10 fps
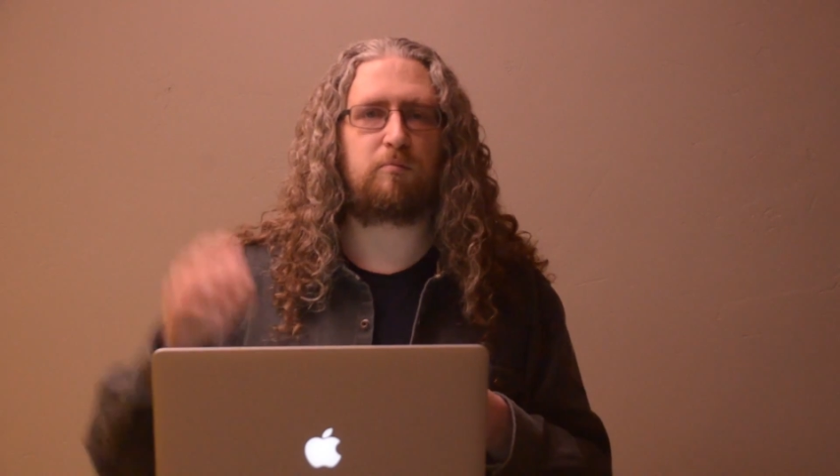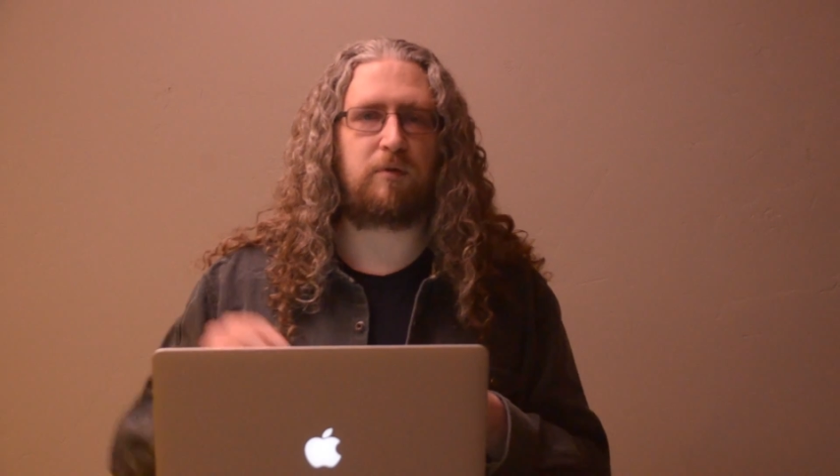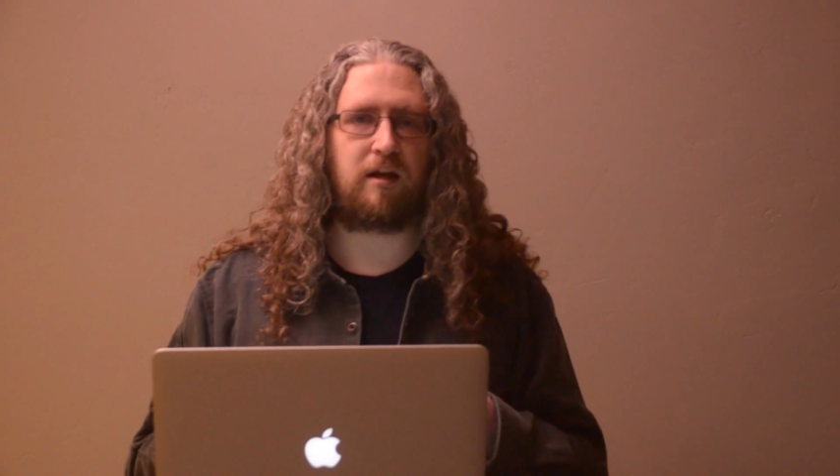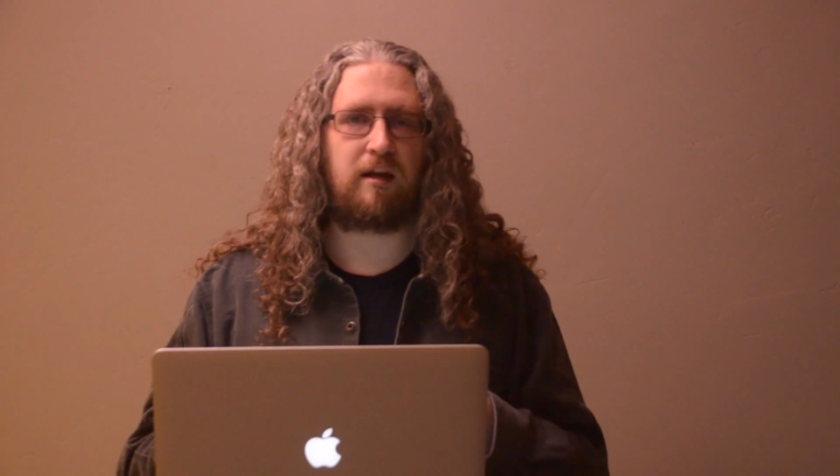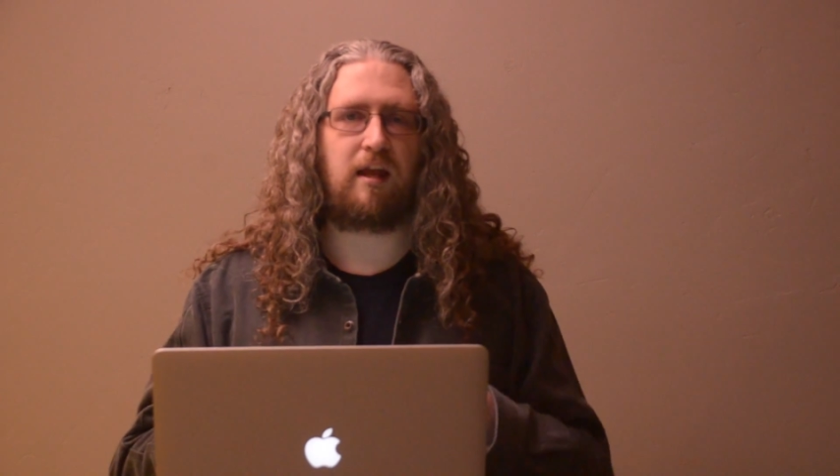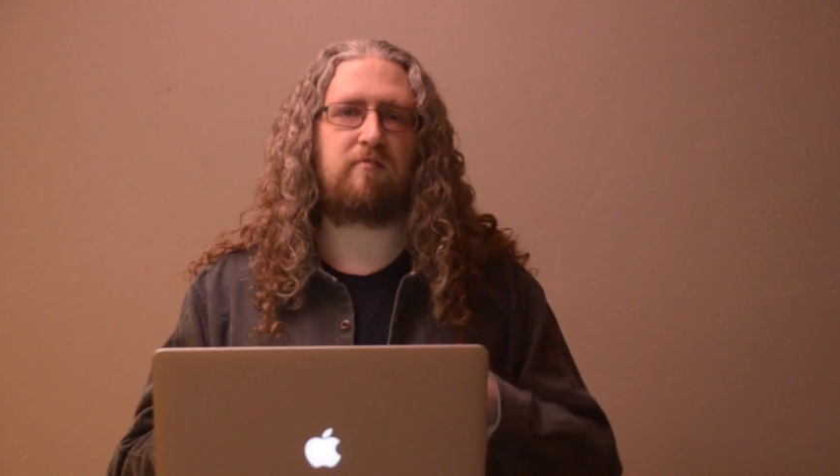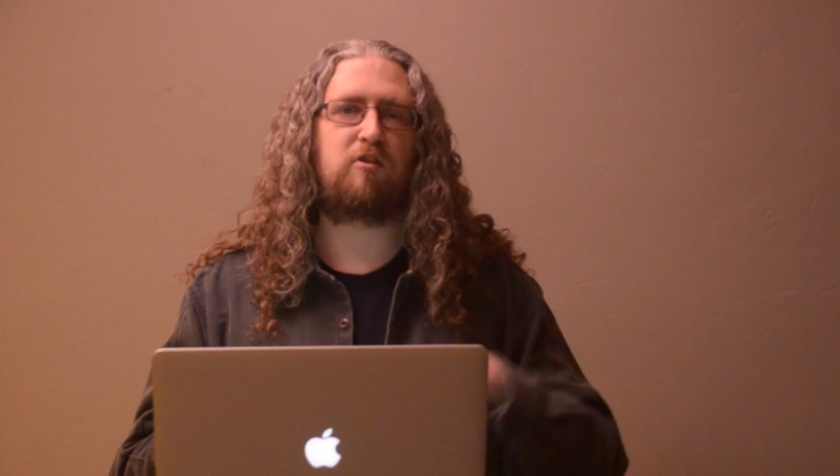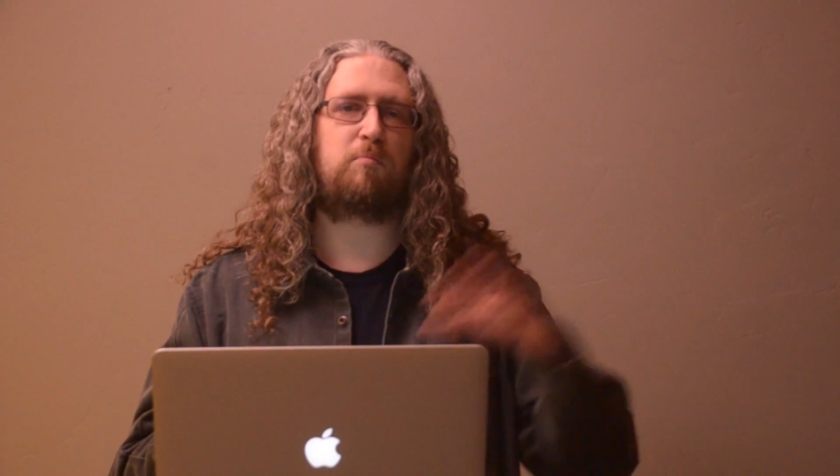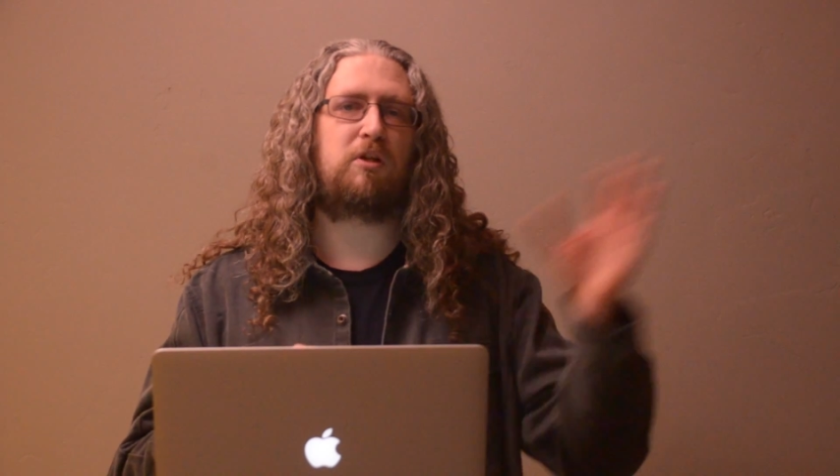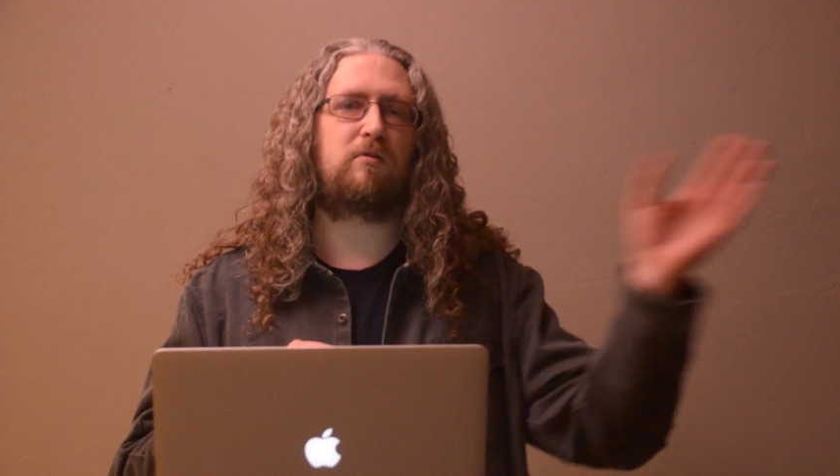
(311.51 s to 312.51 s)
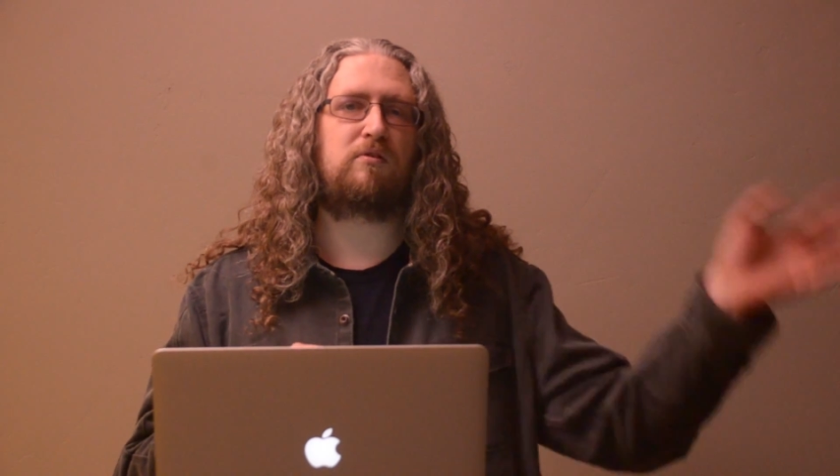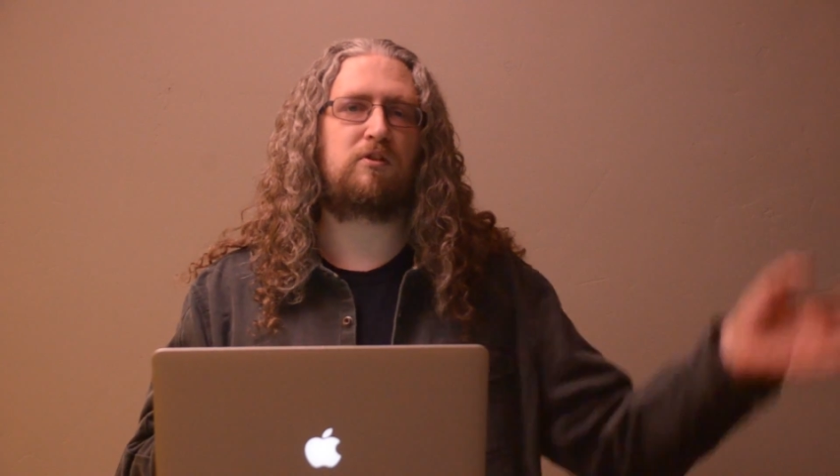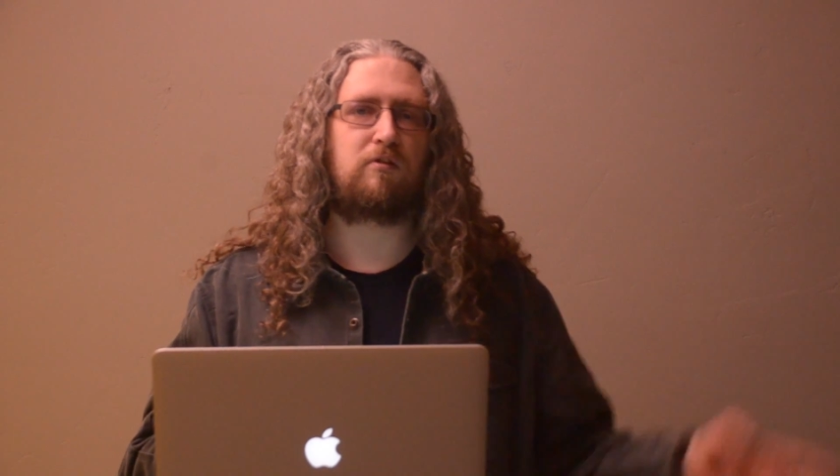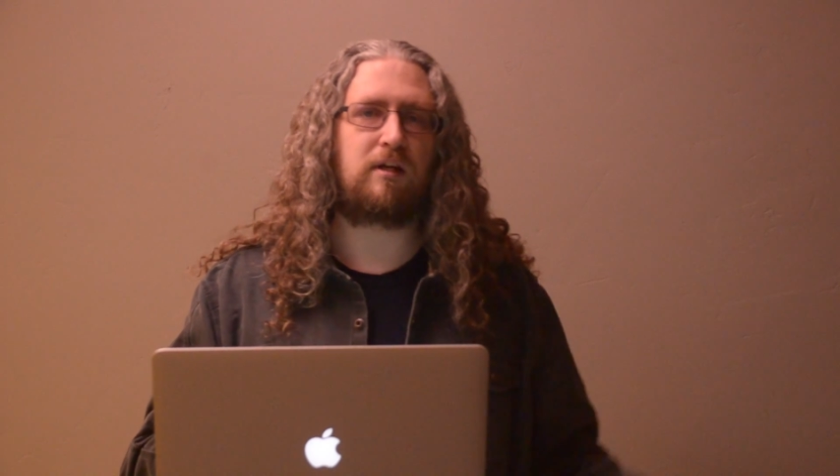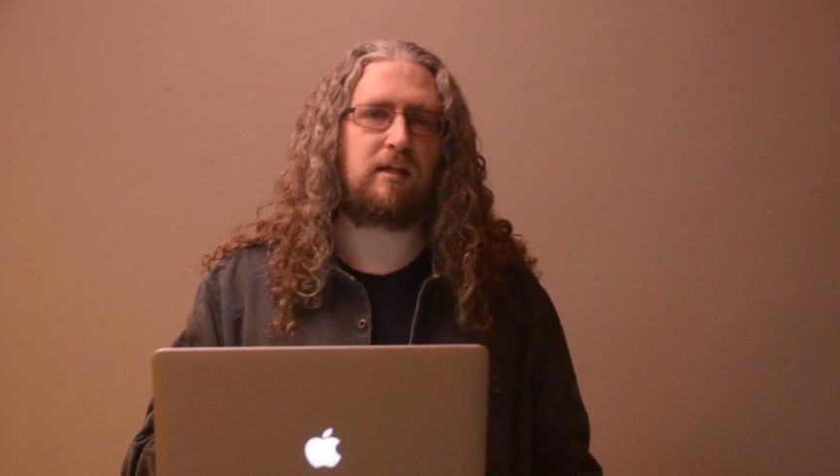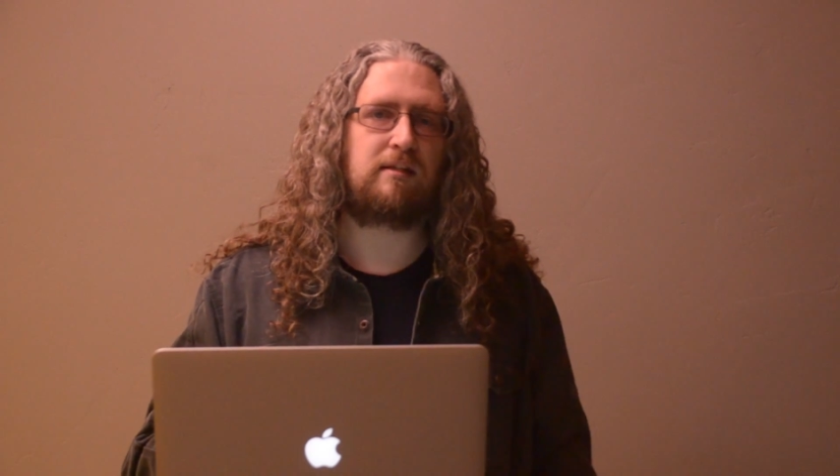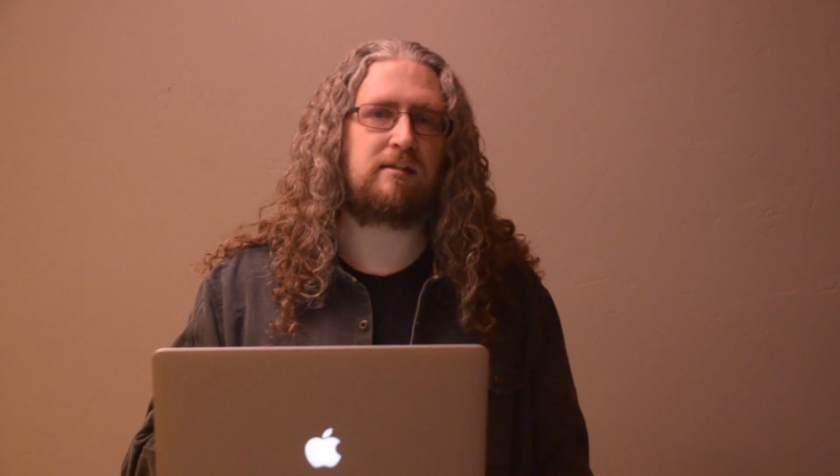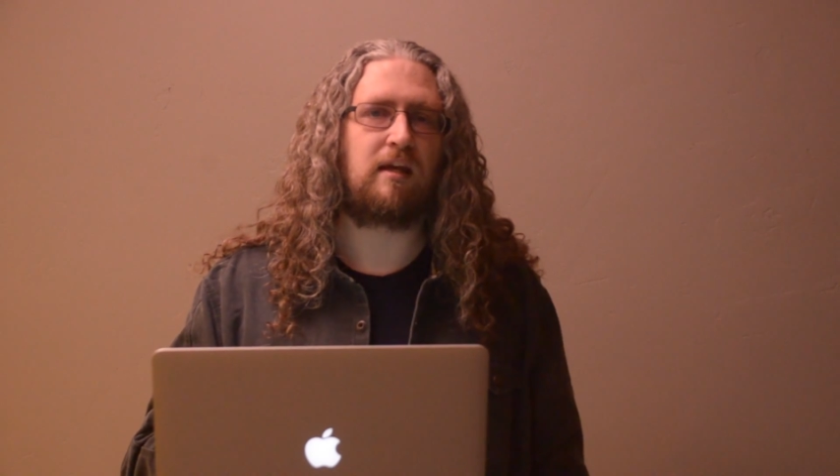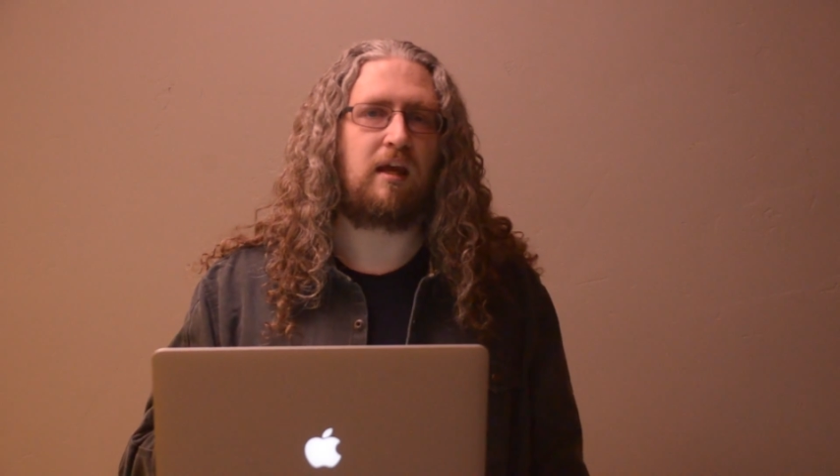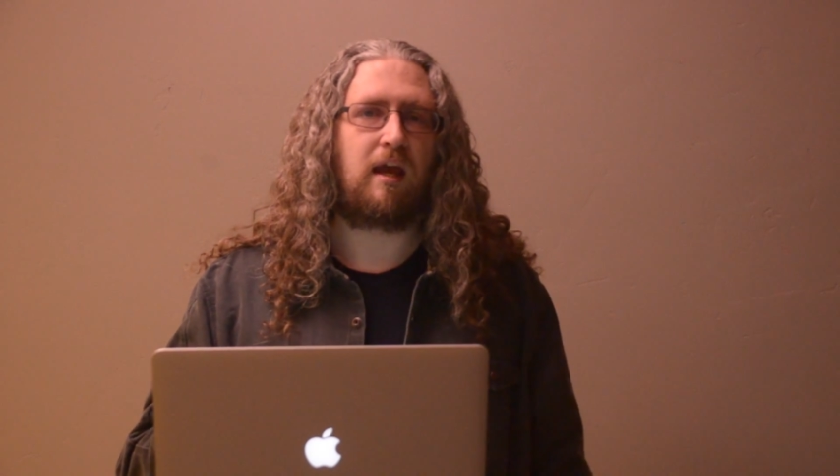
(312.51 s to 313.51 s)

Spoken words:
We're not going to have computer screens.